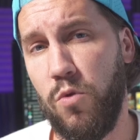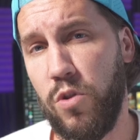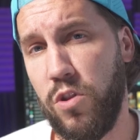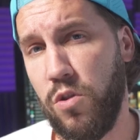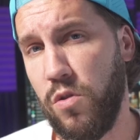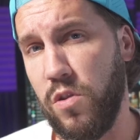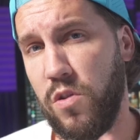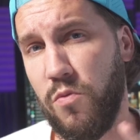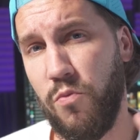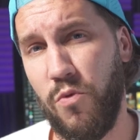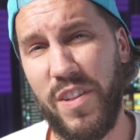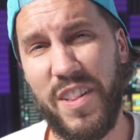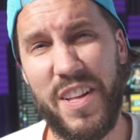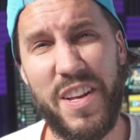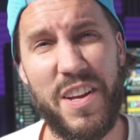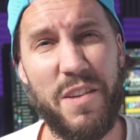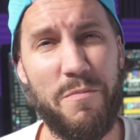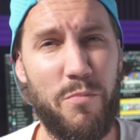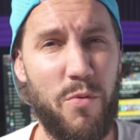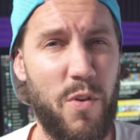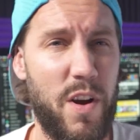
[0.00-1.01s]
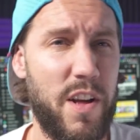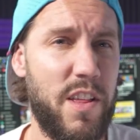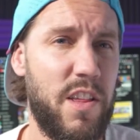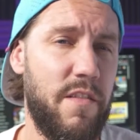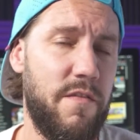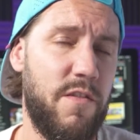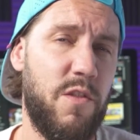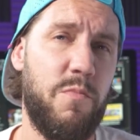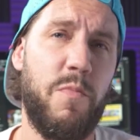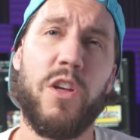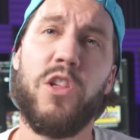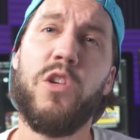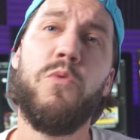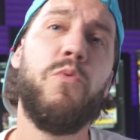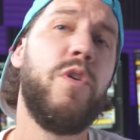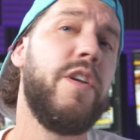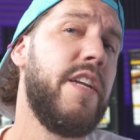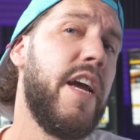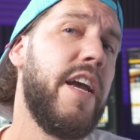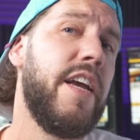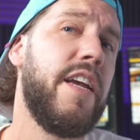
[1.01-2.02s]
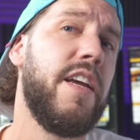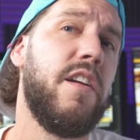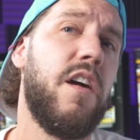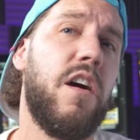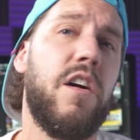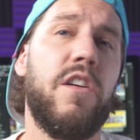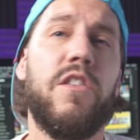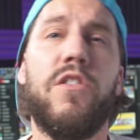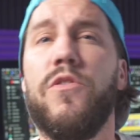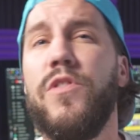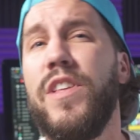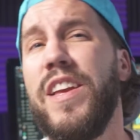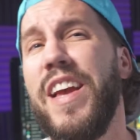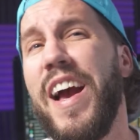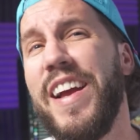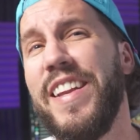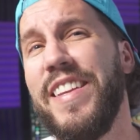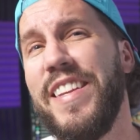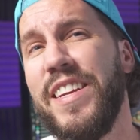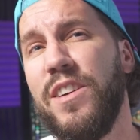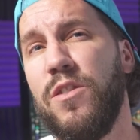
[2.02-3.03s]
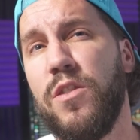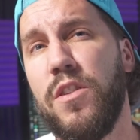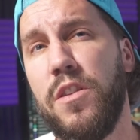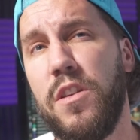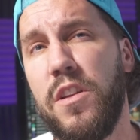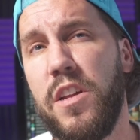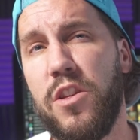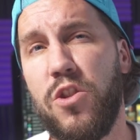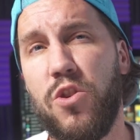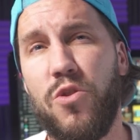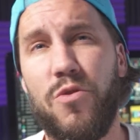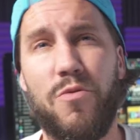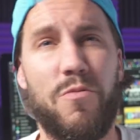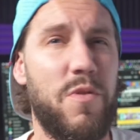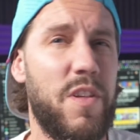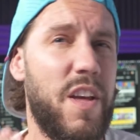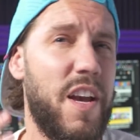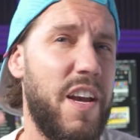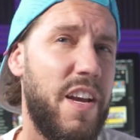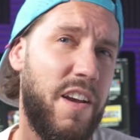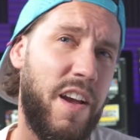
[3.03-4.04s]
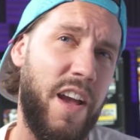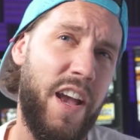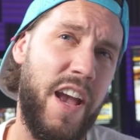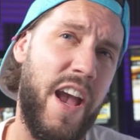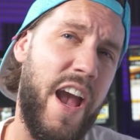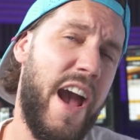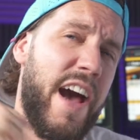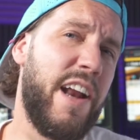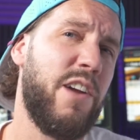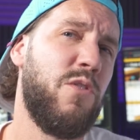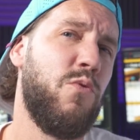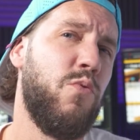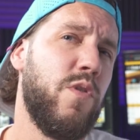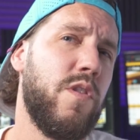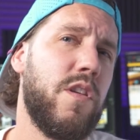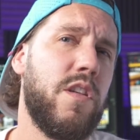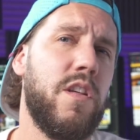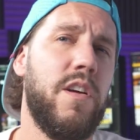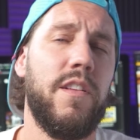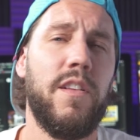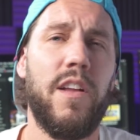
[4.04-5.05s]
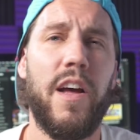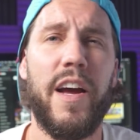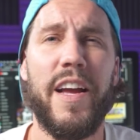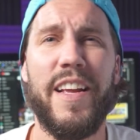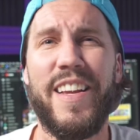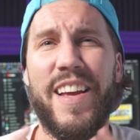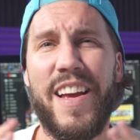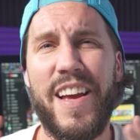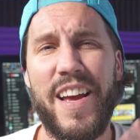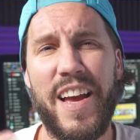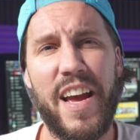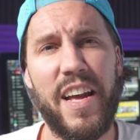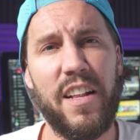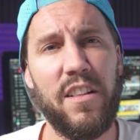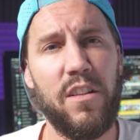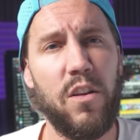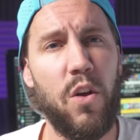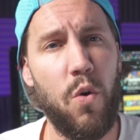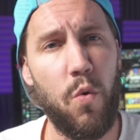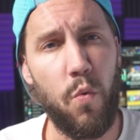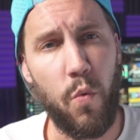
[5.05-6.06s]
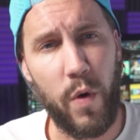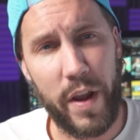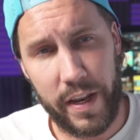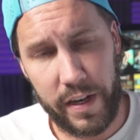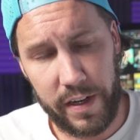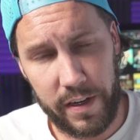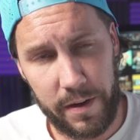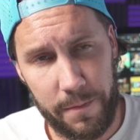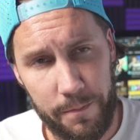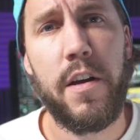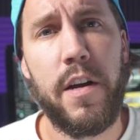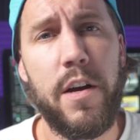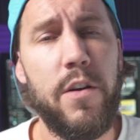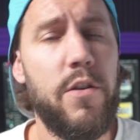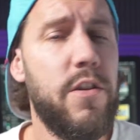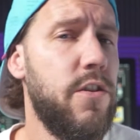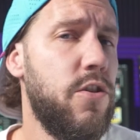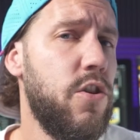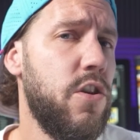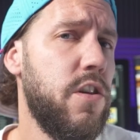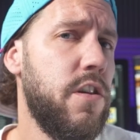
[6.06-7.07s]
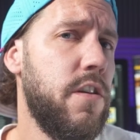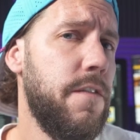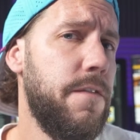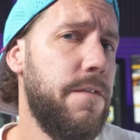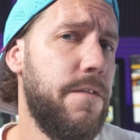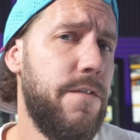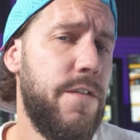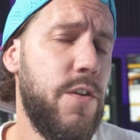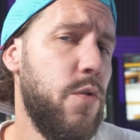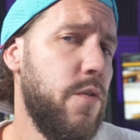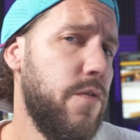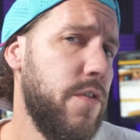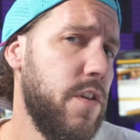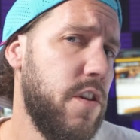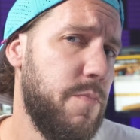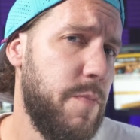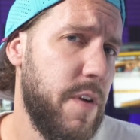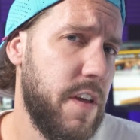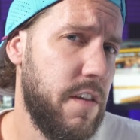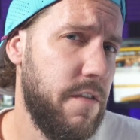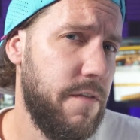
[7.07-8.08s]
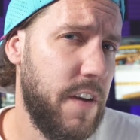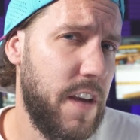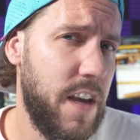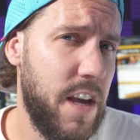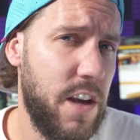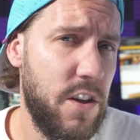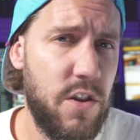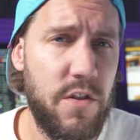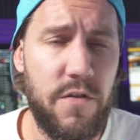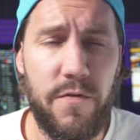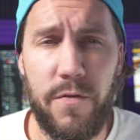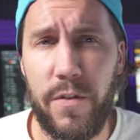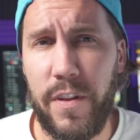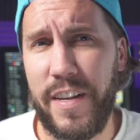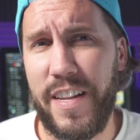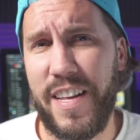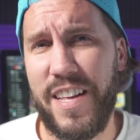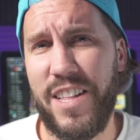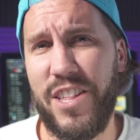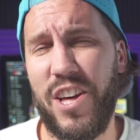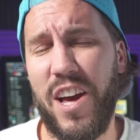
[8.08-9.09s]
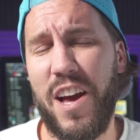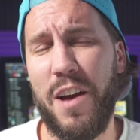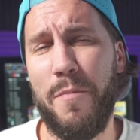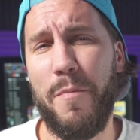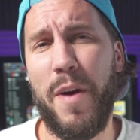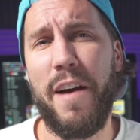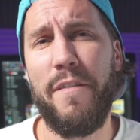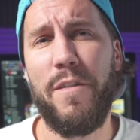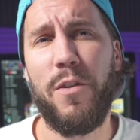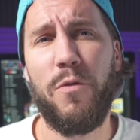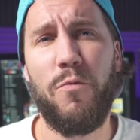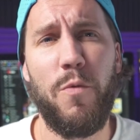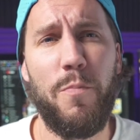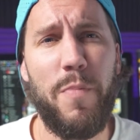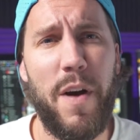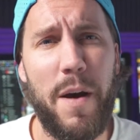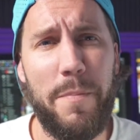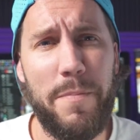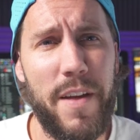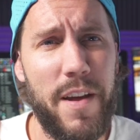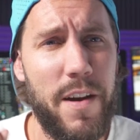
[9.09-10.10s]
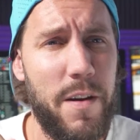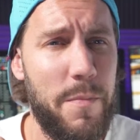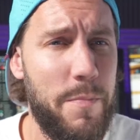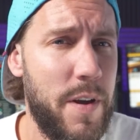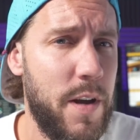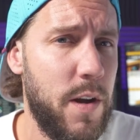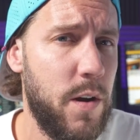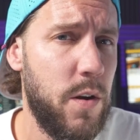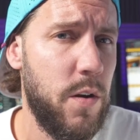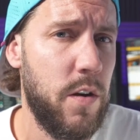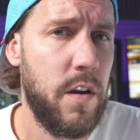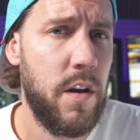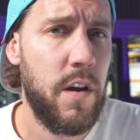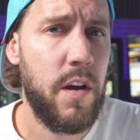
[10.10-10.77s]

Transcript: which looks really impressive, especially when taken under the ideal conditions like adequate sunlight and low wind. Here's just a few of the specifications for the DJI Mavic. We'll pop that up here.